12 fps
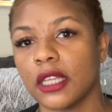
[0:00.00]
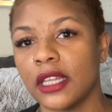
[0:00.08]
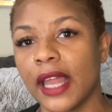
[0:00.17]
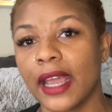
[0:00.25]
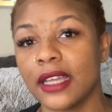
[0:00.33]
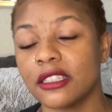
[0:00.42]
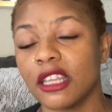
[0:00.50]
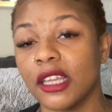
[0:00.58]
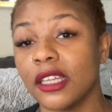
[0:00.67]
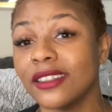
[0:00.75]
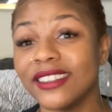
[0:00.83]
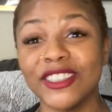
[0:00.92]
And like I
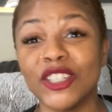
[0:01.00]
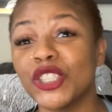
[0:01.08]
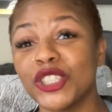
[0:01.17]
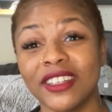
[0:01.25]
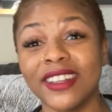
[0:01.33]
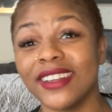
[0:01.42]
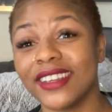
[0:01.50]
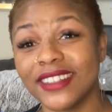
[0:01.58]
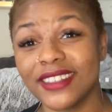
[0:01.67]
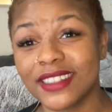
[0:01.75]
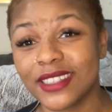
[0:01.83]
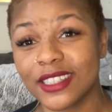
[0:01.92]
said, the
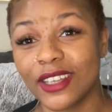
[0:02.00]
shenanigans.